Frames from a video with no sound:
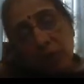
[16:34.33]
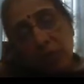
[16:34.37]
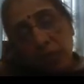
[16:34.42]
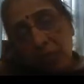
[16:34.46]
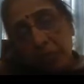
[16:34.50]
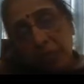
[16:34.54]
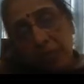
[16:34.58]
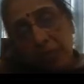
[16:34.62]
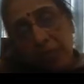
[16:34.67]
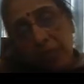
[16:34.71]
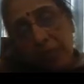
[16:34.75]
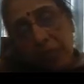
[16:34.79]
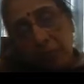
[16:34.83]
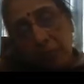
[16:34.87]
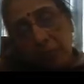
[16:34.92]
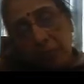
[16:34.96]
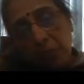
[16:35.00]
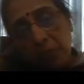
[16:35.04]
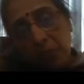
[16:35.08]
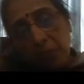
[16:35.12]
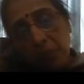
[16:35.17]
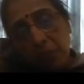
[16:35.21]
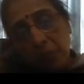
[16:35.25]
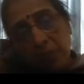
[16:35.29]
A big
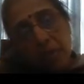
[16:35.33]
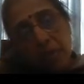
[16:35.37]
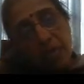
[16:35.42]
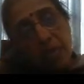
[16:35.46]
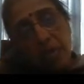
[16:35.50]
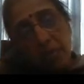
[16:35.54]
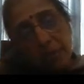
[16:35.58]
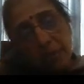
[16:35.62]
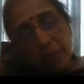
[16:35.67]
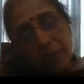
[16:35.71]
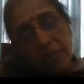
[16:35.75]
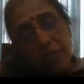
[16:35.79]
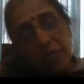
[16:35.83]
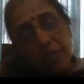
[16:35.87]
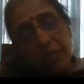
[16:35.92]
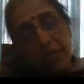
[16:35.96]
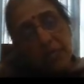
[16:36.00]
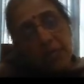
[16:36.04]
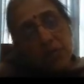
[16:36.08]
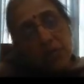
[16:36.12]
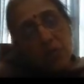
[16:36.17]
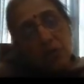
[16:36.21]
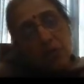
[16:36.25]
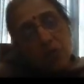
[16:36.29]
number, say 100.
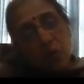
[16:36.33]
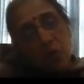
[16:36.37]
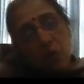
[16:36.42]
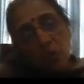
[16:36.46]
So how